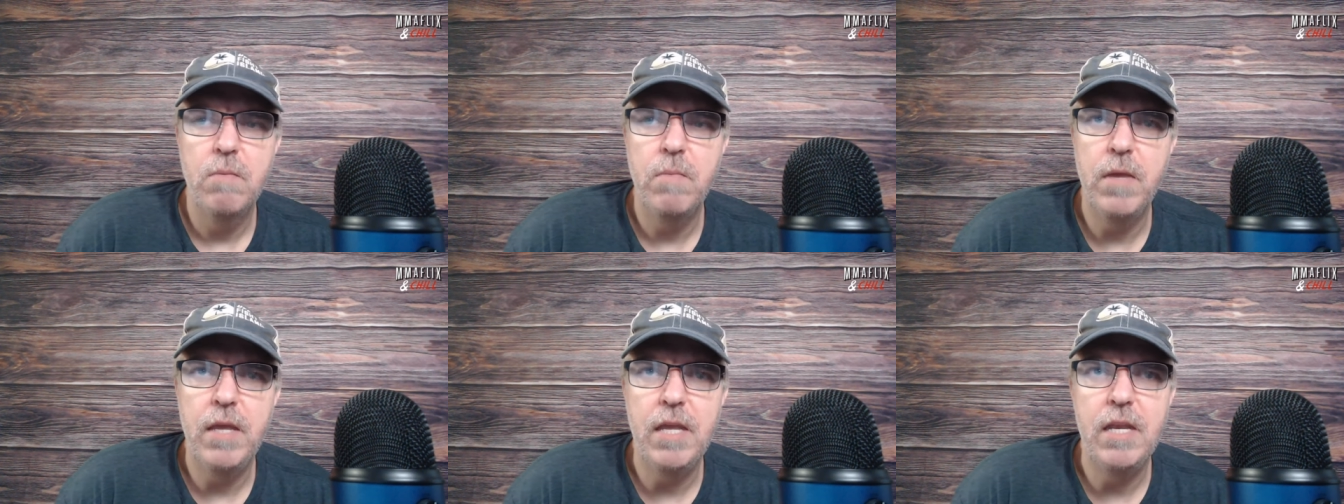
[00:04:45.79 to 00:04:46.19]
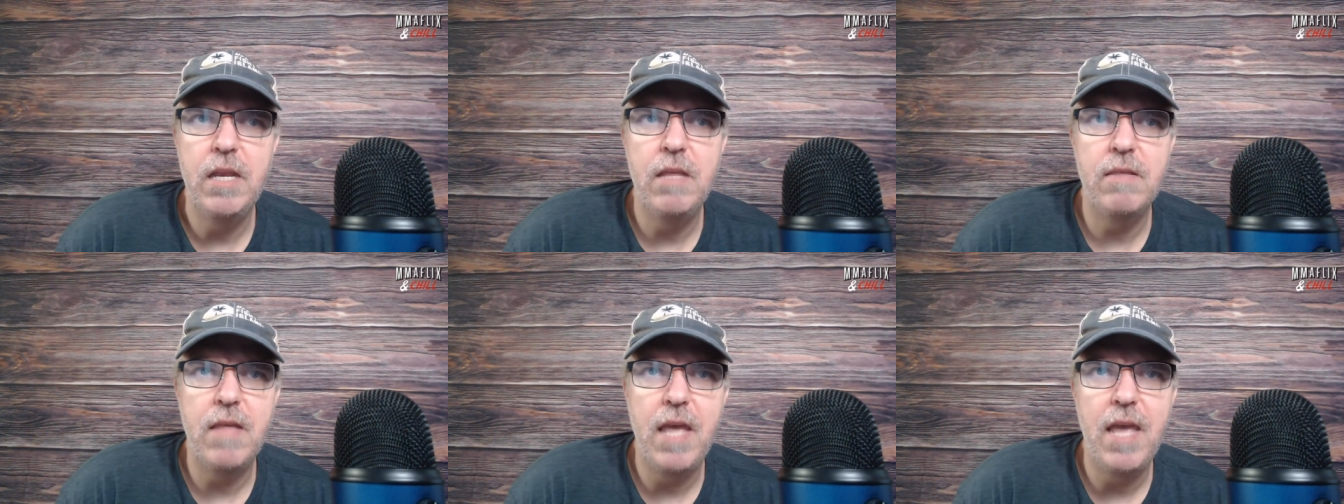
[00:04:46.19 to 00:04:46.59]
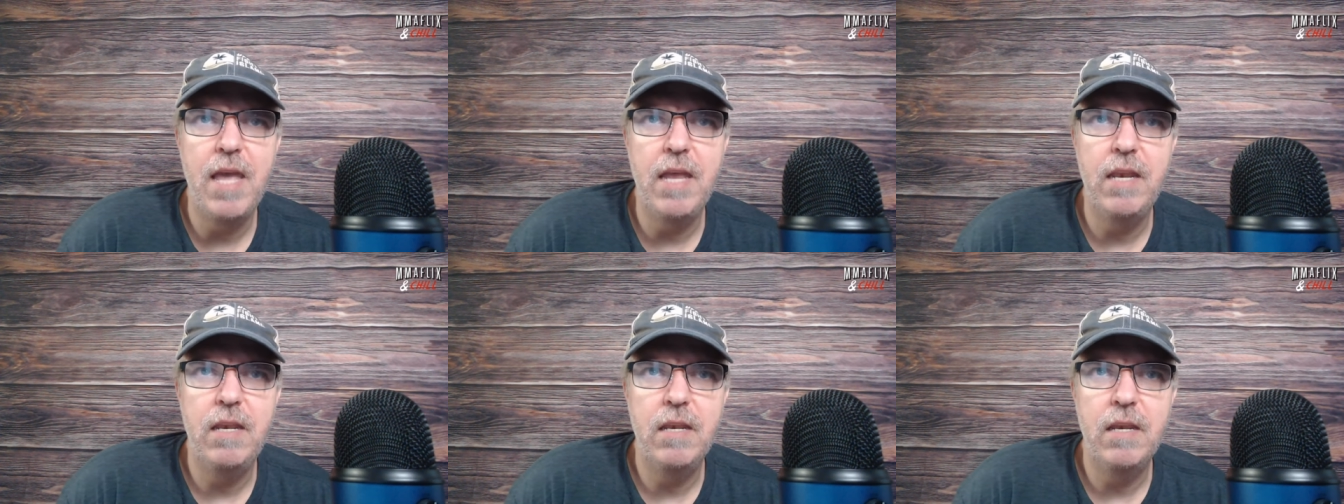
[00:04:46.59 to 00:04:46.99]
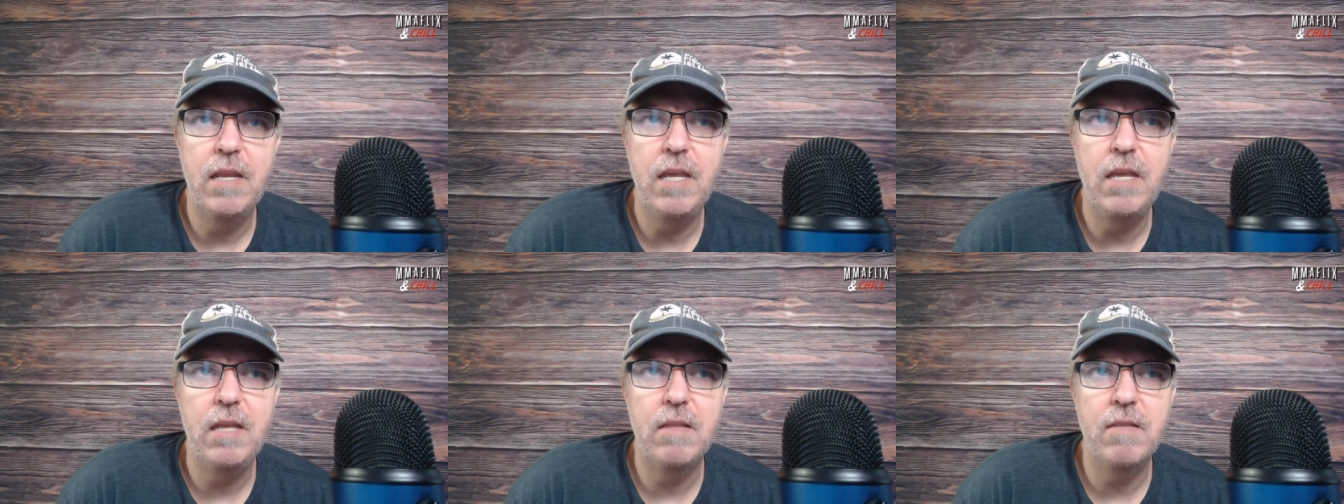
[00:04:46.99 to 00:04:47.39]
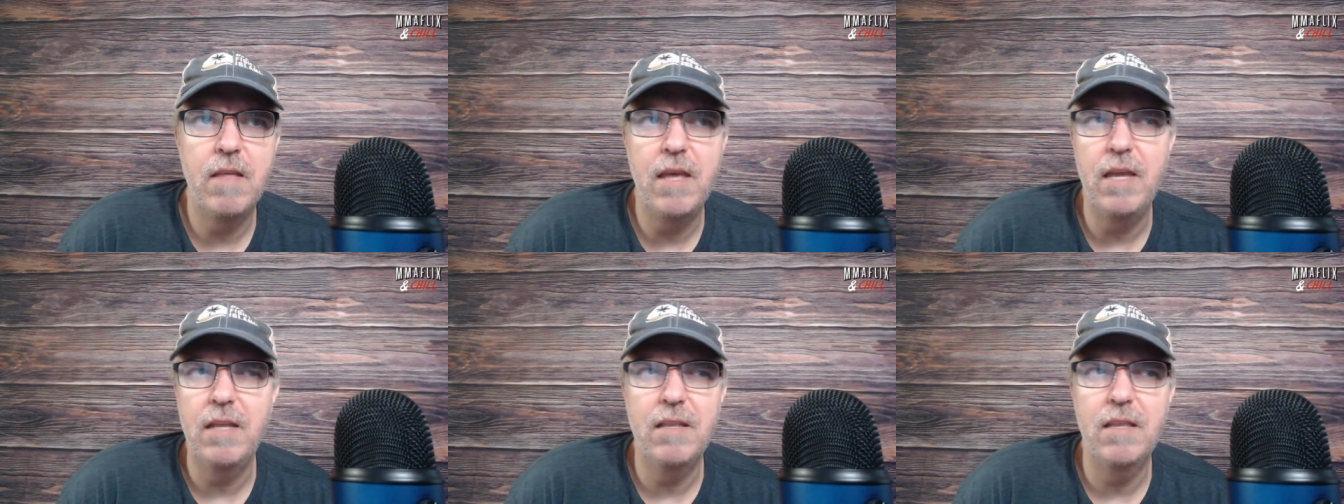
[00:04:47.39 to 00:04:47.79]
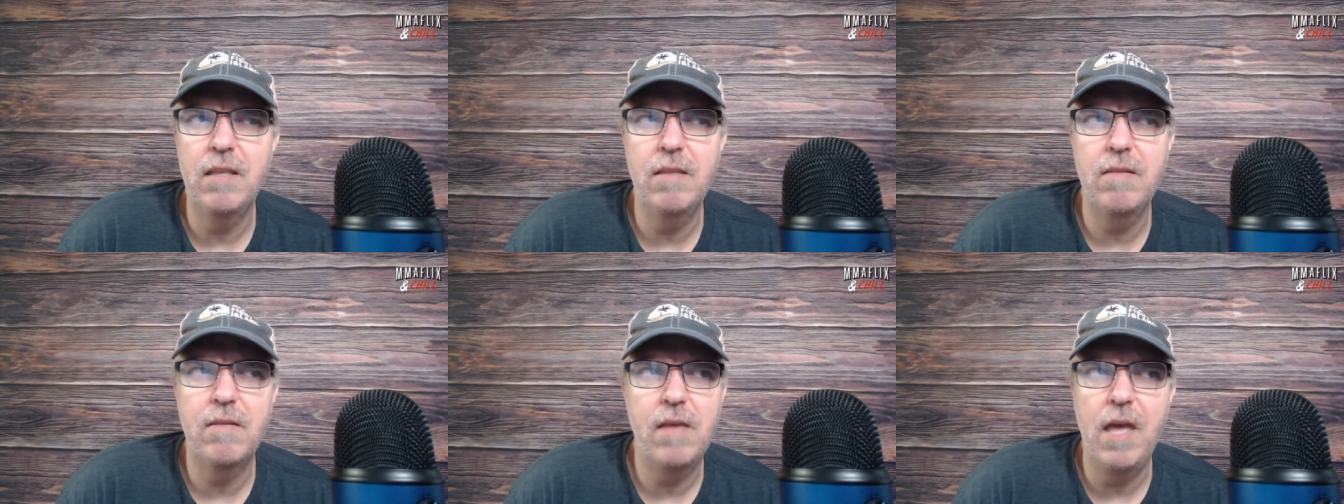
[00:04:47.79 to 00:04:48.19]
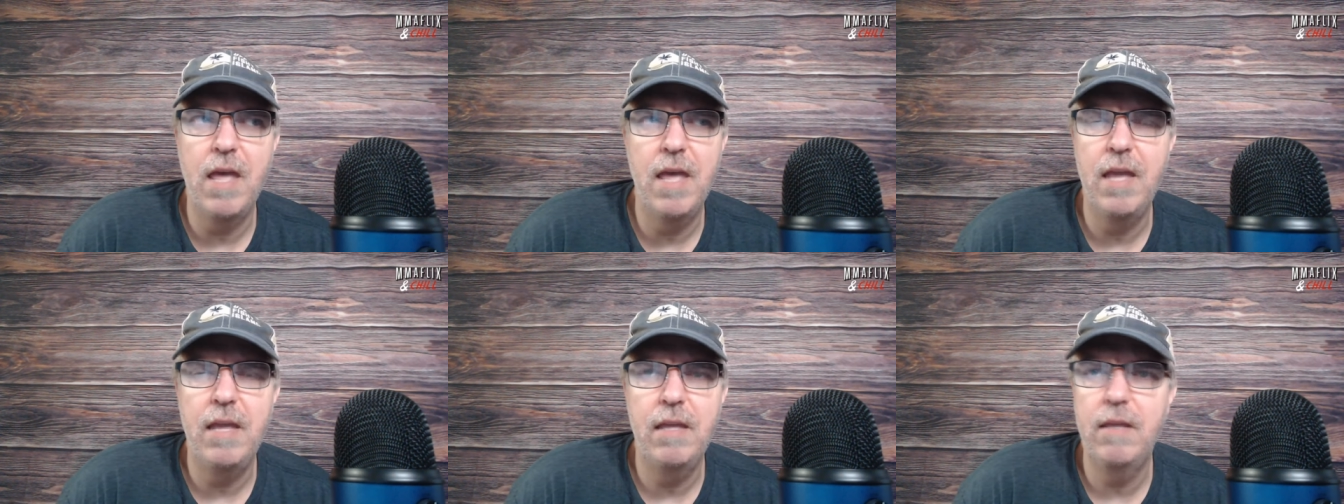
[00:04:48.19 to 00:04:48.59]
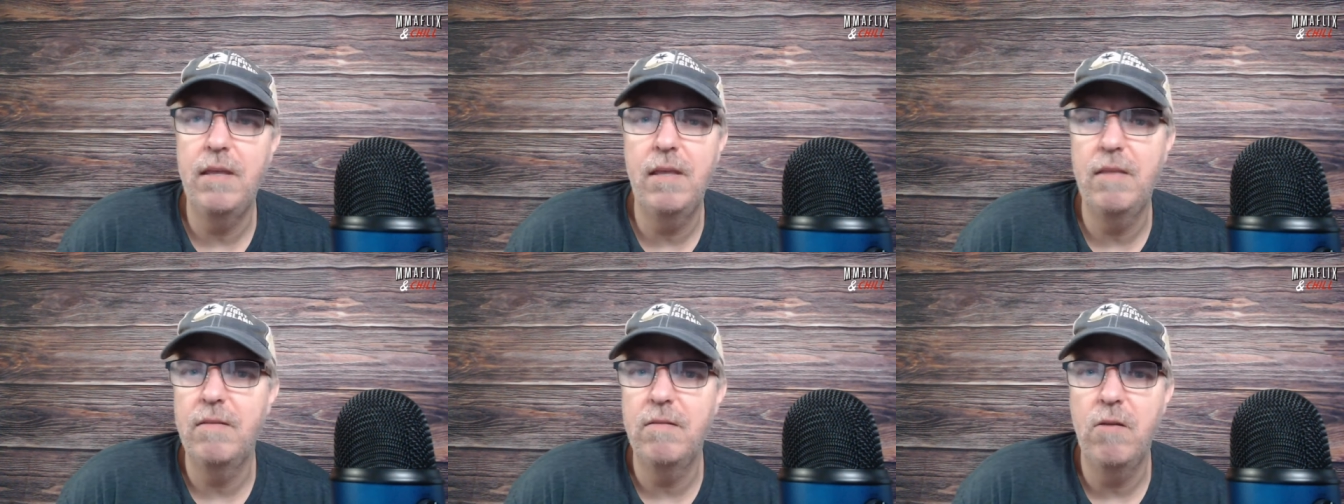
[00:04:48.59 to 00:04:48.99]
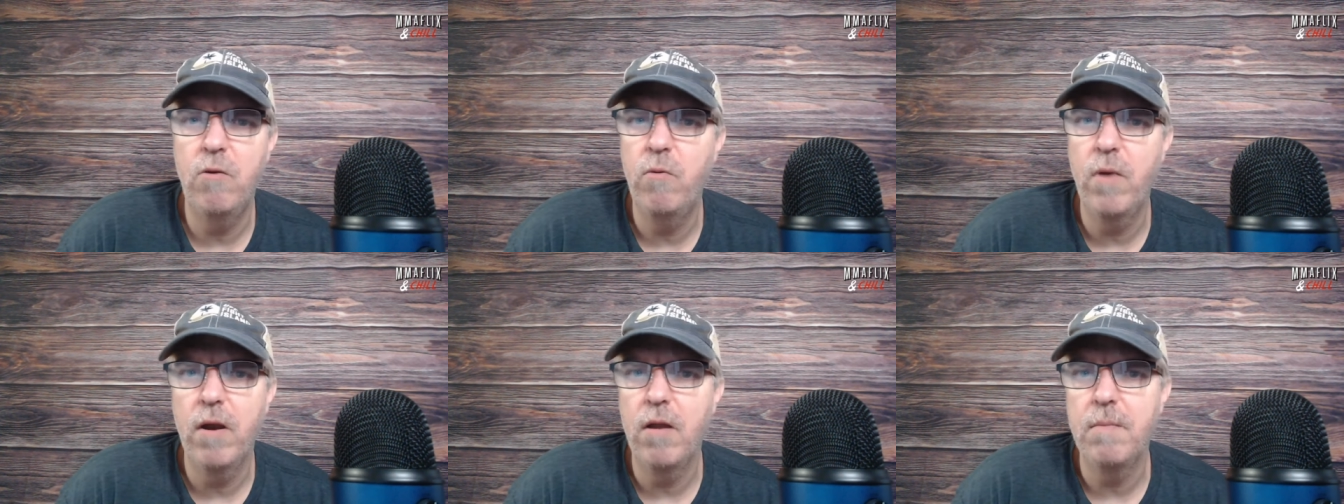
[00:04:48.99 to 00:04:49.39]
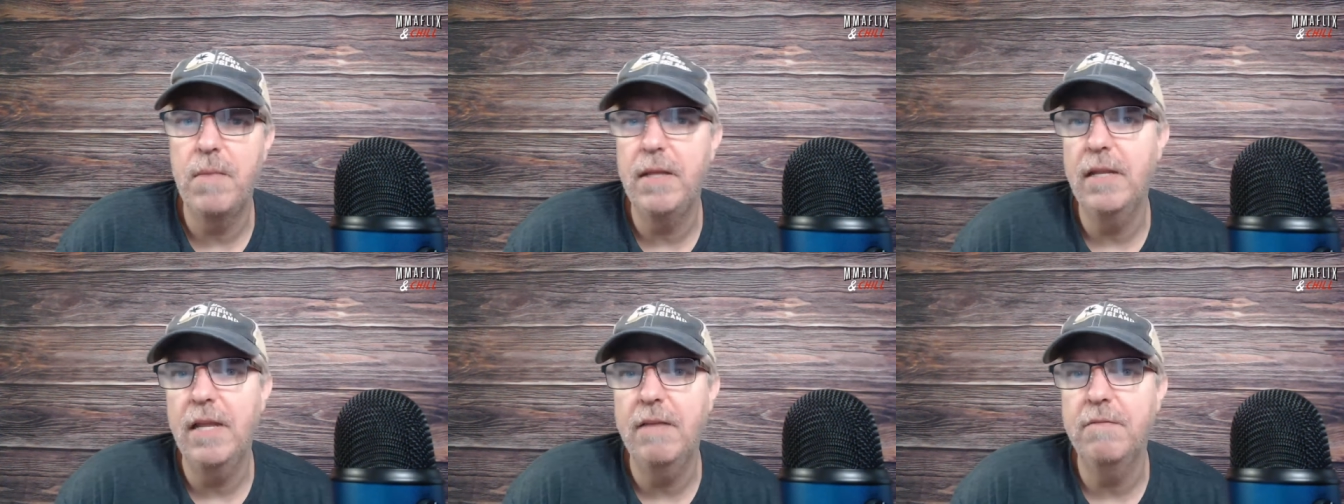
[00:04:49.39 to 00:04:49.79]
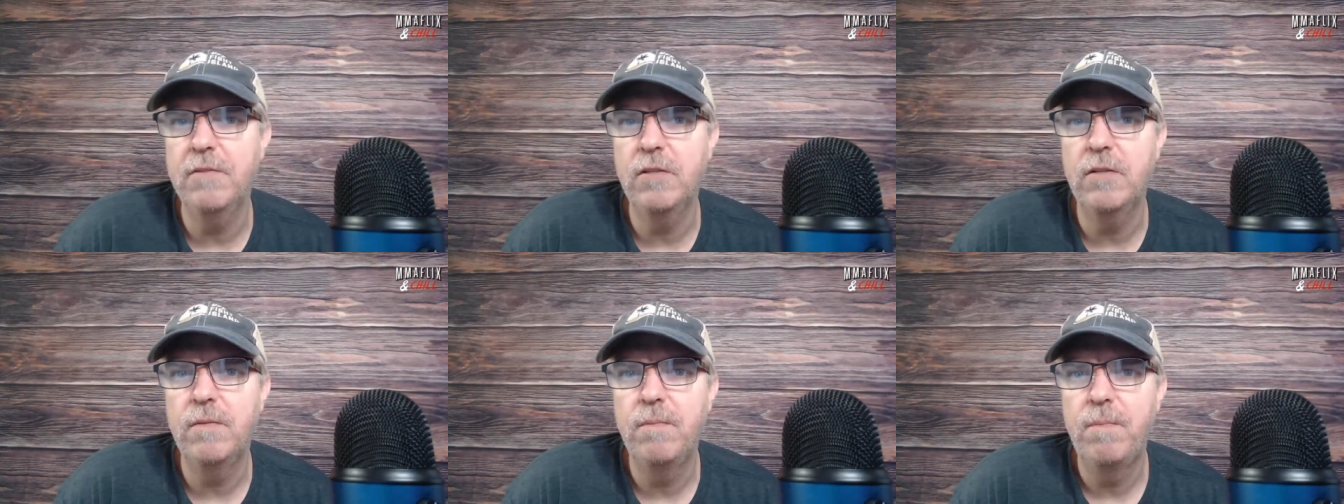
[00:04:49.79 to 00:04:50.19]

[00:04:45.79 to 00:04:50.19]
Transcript: But in his head, he's like, "This guy is nowhere on my level,"